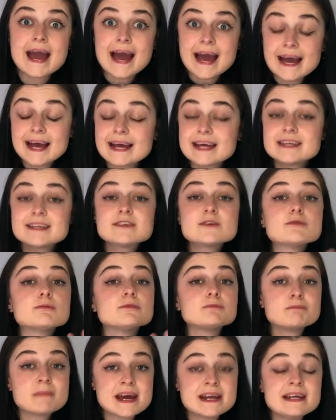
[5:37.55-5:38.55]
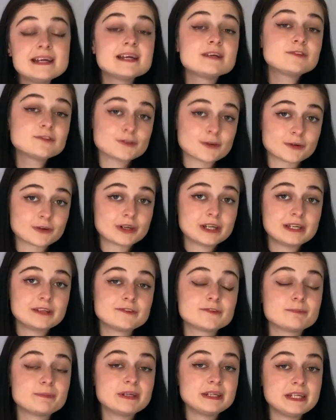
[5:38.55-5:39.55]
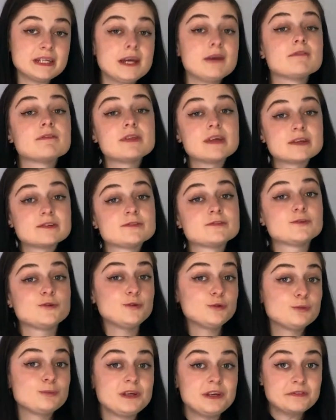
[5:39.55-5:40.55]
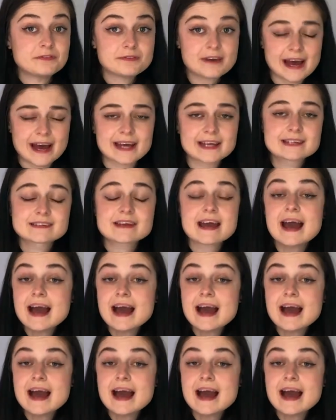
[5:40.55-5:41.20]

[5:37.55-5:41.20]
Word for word: And many historians believe this to be fact.